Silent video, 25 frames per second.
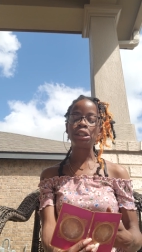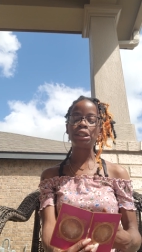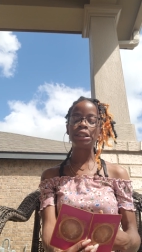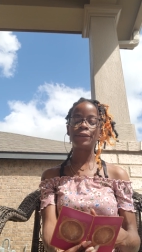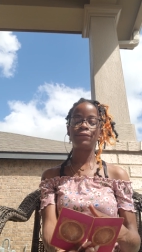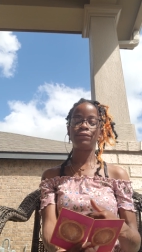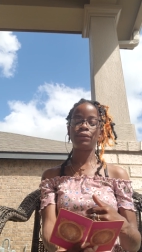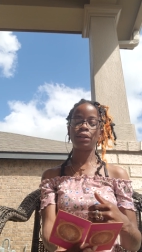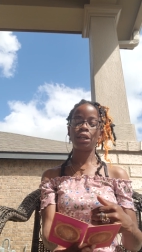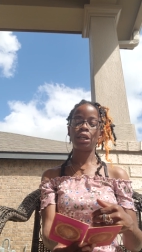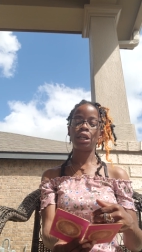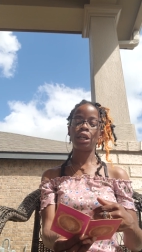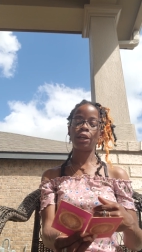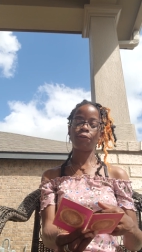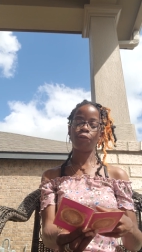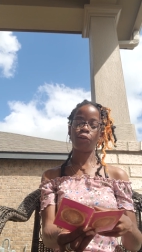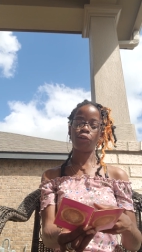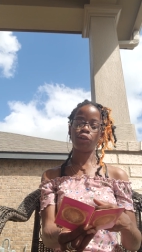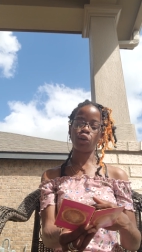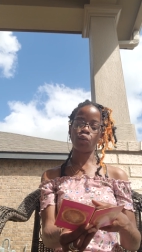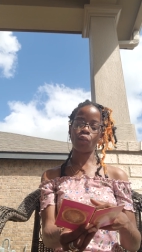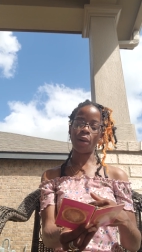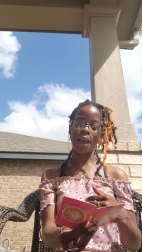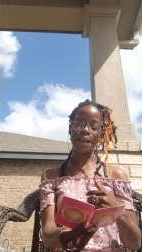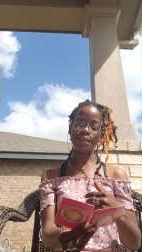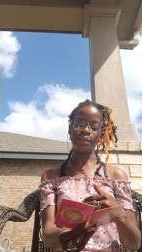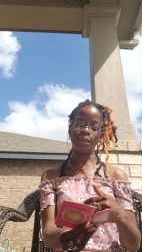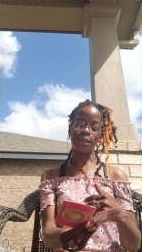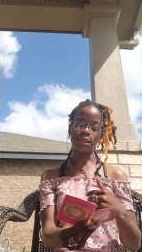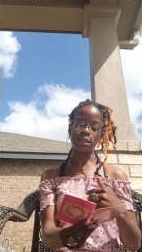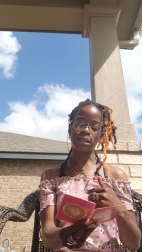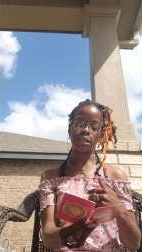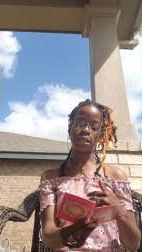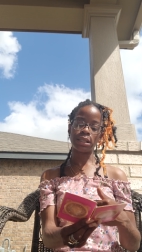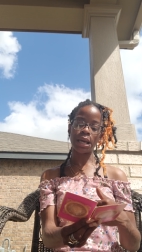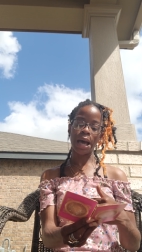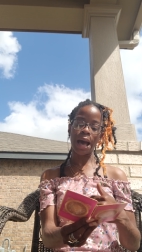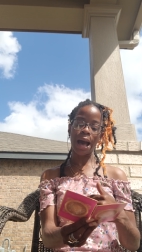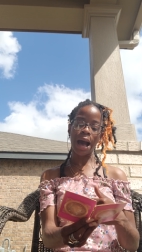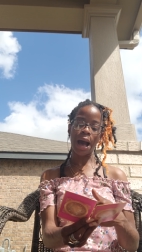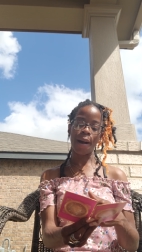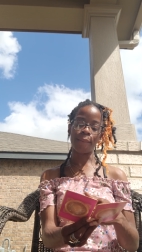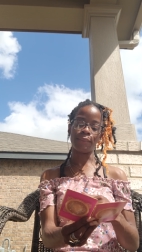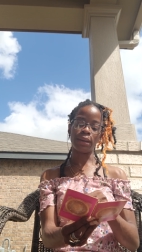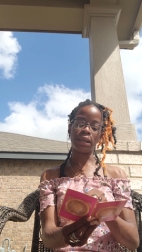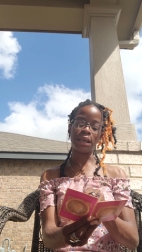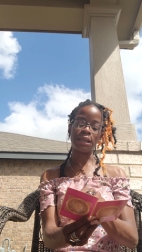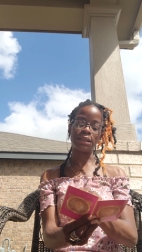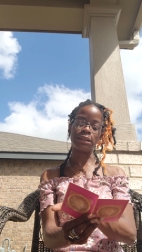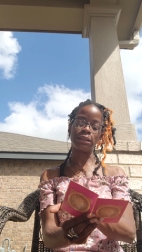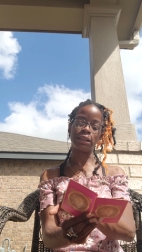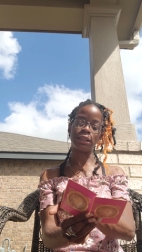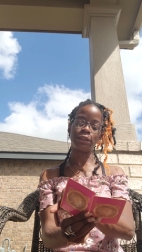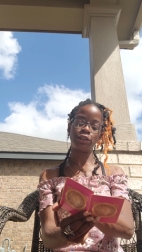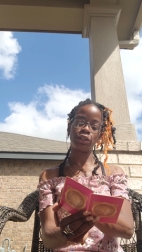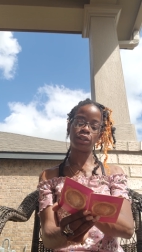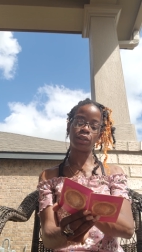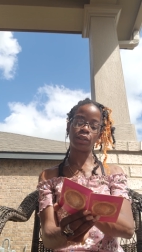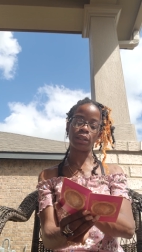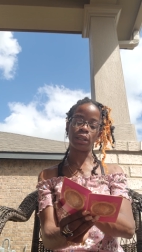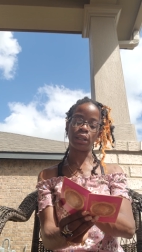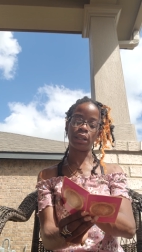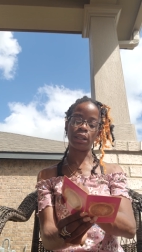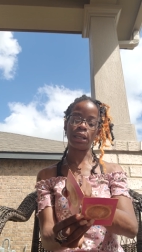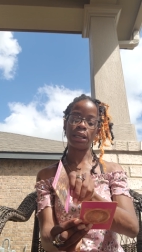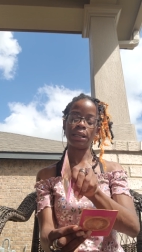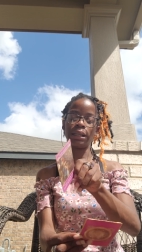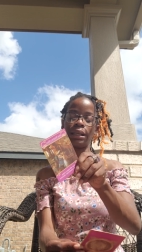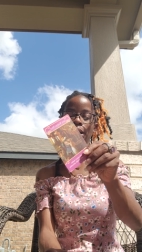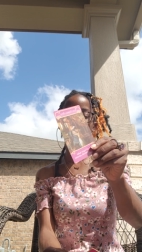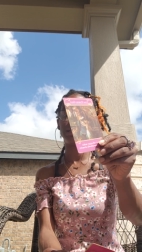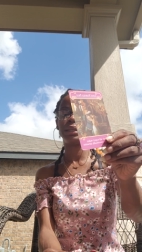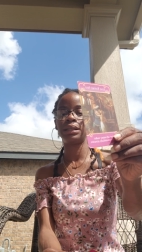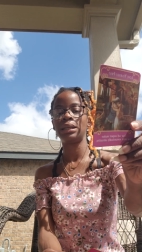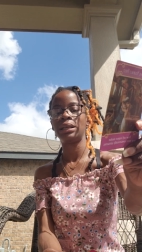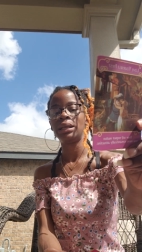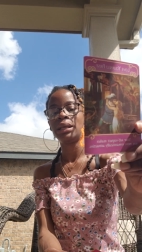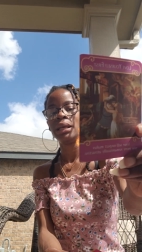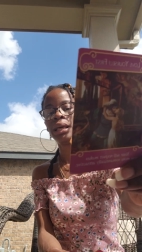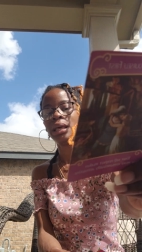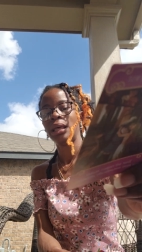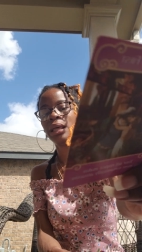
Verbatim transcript: shifting here for you at this time because literally, it, it,